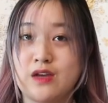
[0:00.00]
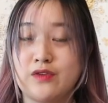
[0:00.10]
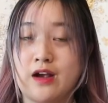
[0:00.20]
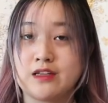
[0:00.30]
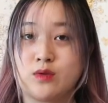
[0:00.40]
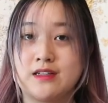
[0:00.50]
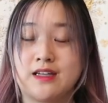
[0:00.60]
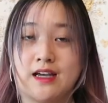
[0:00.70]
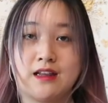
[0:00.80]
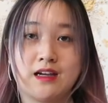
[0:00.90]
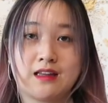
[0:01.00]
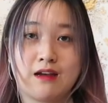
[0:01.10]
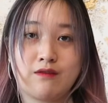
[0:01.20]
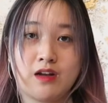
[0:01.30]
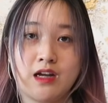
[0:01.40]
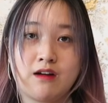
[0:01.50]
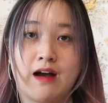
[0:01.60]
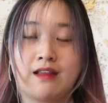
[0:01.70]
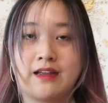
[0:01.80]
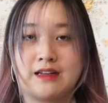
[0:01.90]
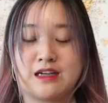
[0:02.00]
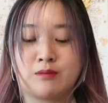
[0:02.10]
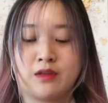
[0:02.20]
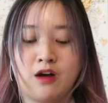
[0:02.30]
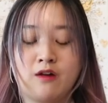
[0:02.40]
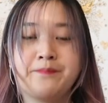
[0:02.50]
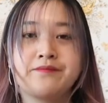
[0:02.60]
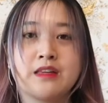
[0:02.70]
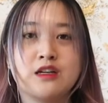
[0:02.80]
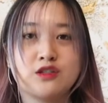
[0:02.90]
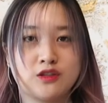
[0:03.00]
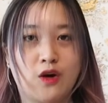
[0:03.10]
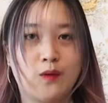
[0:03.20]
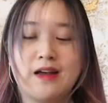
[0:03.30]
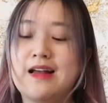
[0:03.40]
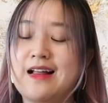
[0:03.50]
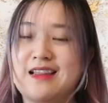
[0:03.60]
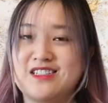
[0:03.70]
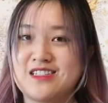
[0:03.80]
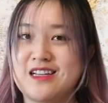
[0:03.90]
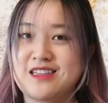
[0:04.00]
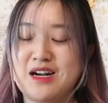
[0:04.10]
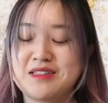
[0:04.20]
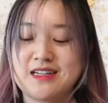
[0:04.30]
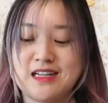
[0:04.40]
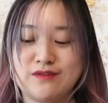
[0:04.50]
If you guys want to take a look at that video, I'll link it down below. So let's just get started with today's